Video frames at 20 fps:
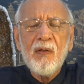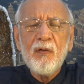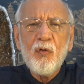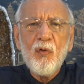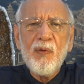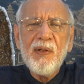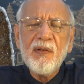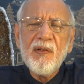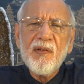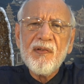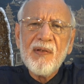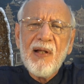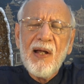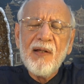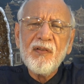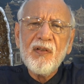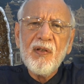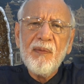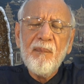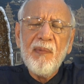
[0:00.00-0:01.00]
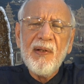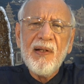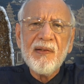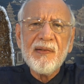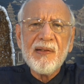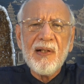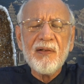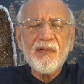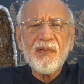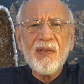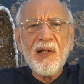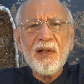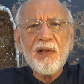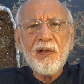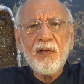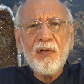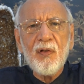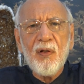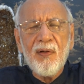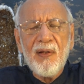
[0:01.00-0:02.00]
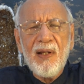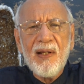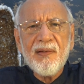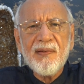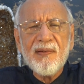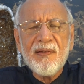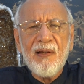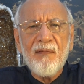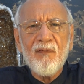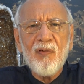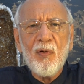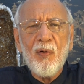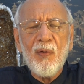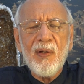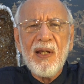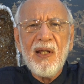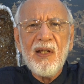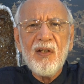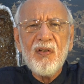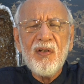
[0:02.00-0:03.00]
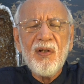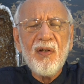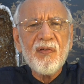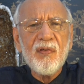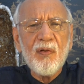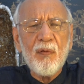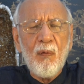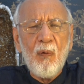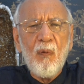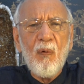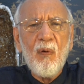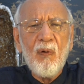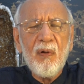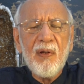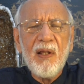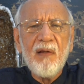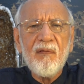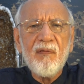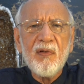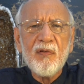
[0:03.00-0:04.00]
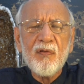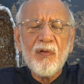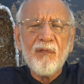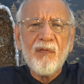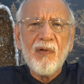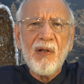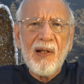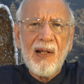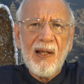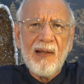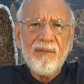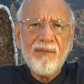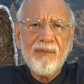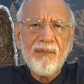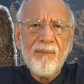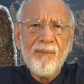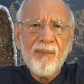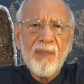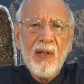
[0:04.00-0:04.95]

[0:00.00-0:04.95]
During this 90 minutes, I'll tackle your next 7 or 8 years in all areas of your life.